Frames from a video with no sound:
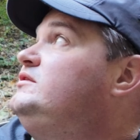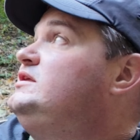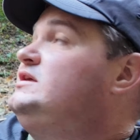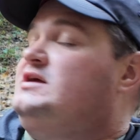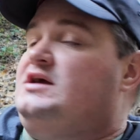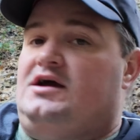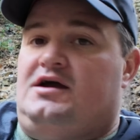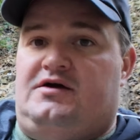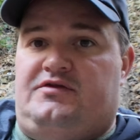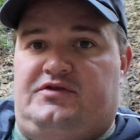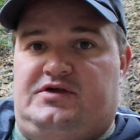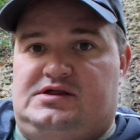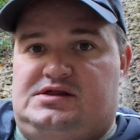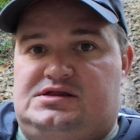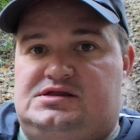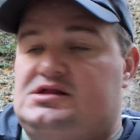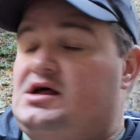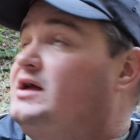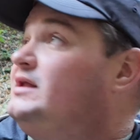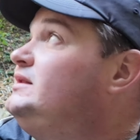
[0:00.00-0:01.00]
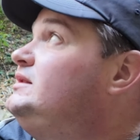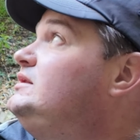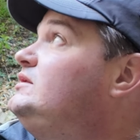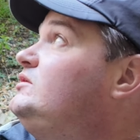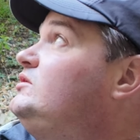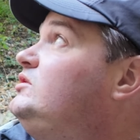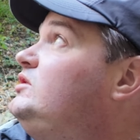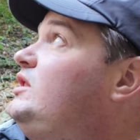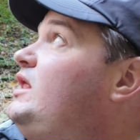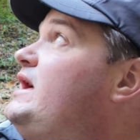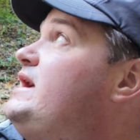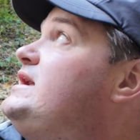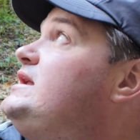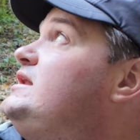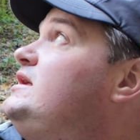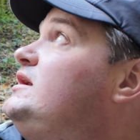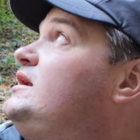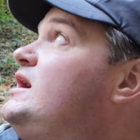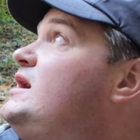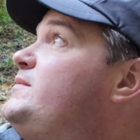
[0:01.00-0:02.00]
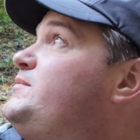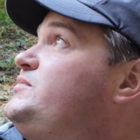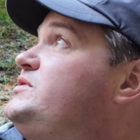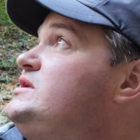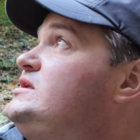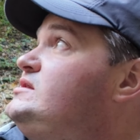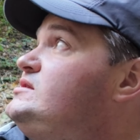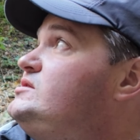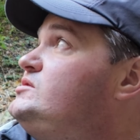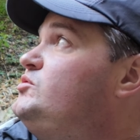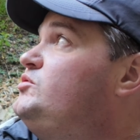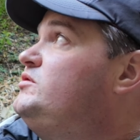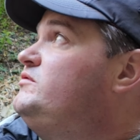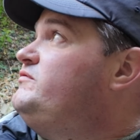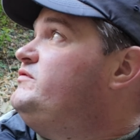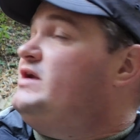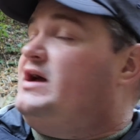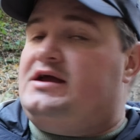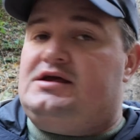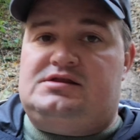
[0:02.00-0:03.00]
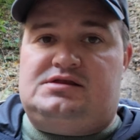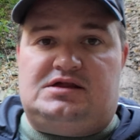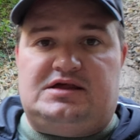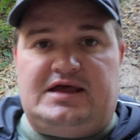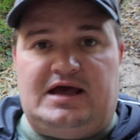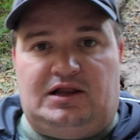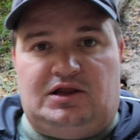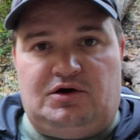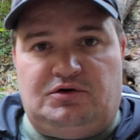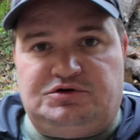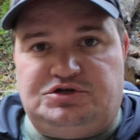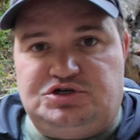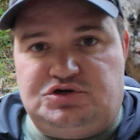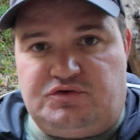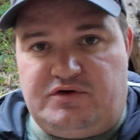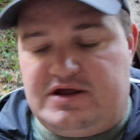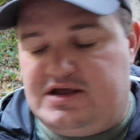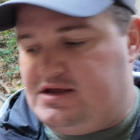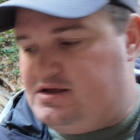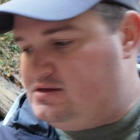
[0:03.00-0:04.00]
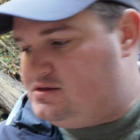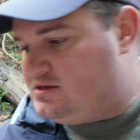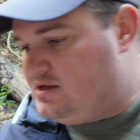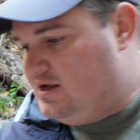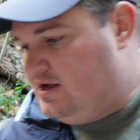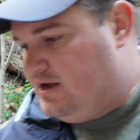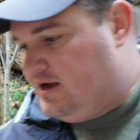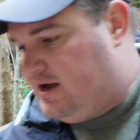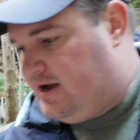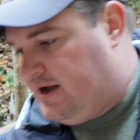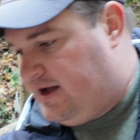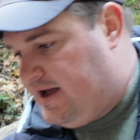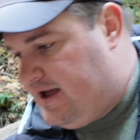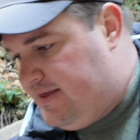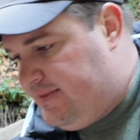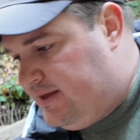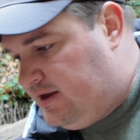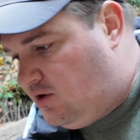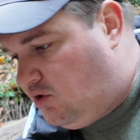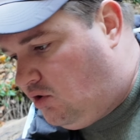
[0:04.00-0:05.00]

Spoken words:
the sun lighting up these sort of nice yellow trees, and then